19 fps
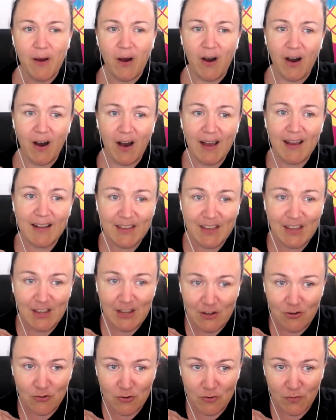highly
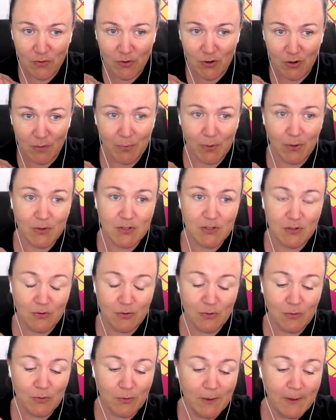introverted person
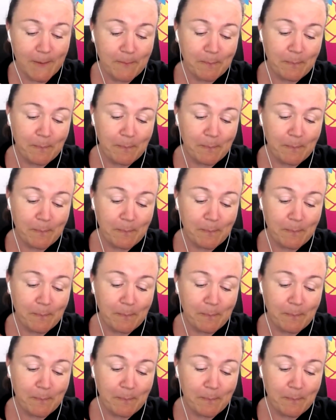who